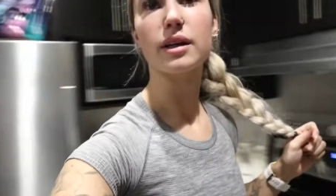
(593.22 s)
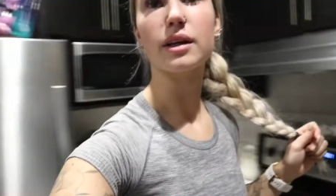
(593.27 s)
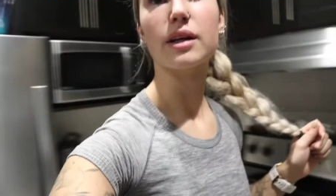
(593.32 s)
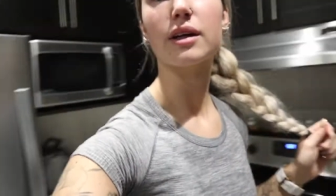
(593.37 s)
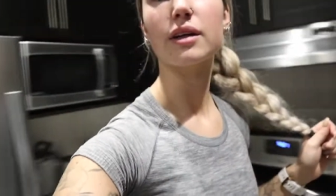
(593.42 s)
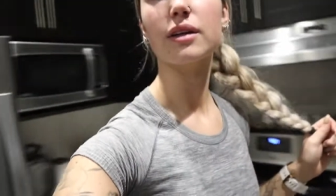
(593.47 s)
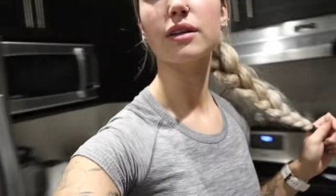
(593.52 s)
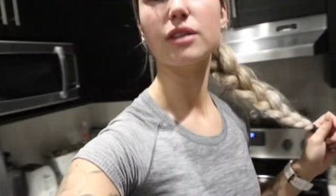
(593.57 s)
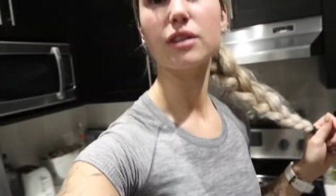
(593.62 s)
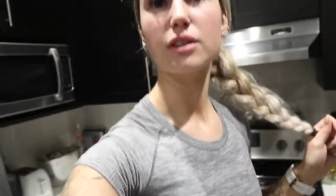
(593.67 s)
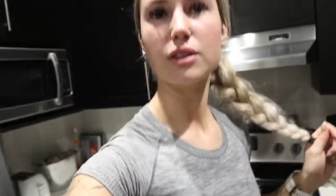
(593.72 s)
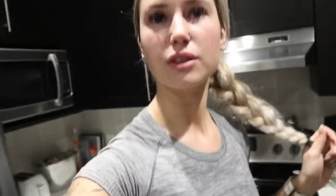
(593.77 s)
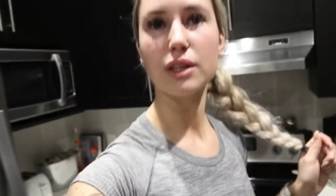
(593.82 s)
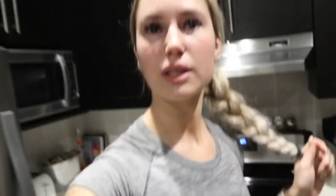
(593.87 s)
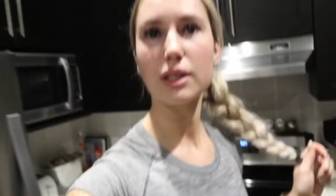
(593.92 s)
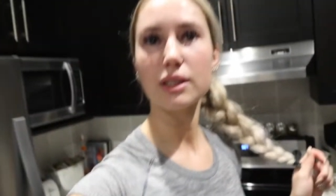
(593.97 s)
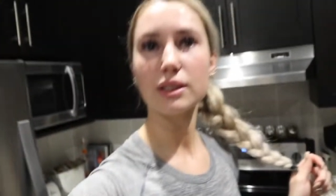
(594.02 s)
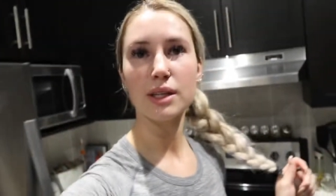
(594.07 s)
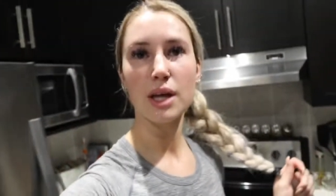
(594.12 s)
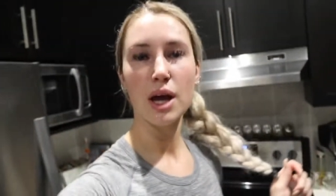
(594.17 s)
here to do
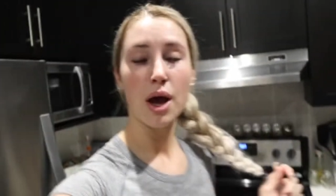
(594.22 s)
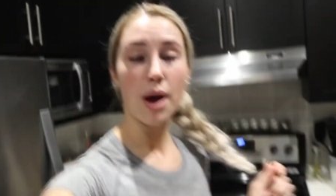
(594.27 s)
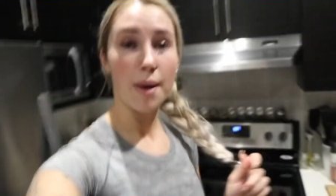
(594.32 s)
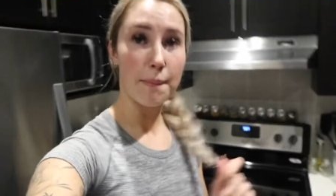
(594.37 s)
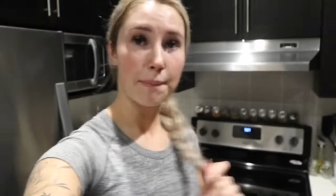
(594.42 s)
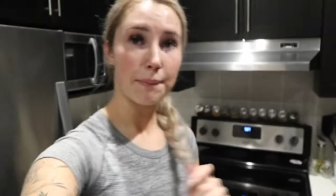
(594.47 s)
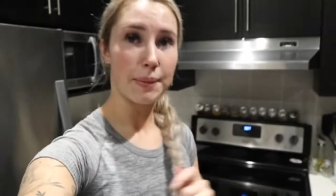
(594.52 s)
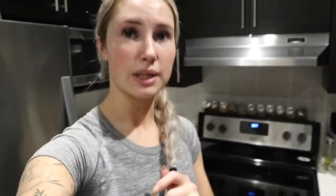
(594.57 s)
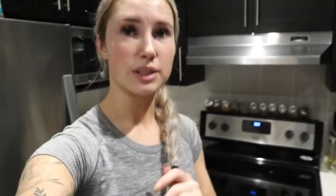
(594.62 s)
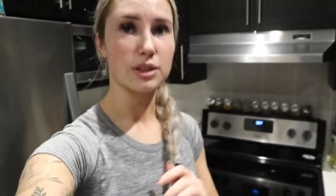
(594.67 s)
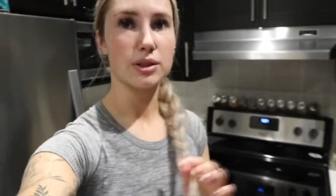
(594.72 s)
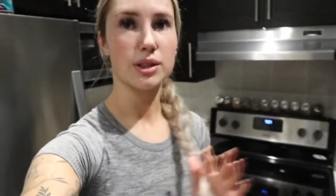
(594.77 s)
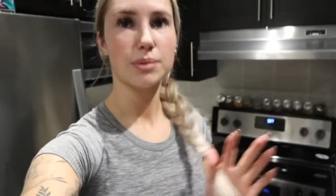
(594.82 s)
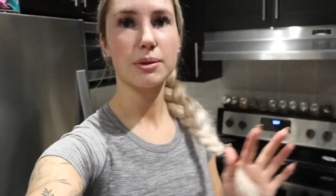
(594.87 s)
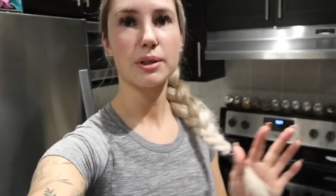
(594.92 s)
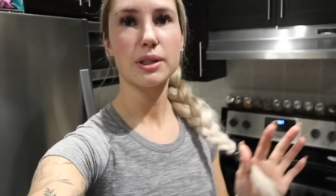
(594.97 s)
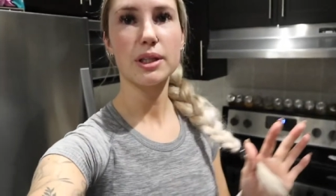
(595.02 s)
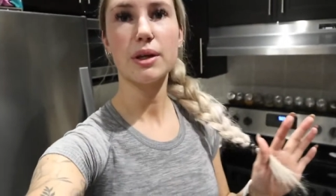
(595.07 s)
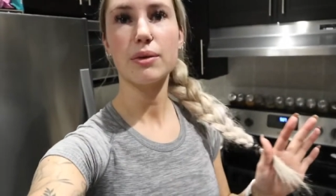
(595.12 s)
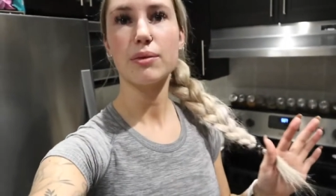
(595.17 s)
this. But so
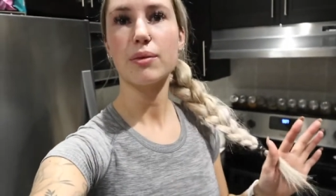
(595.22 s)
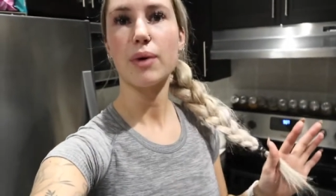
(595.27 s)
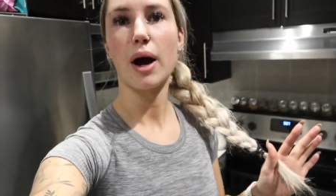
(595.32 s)
typically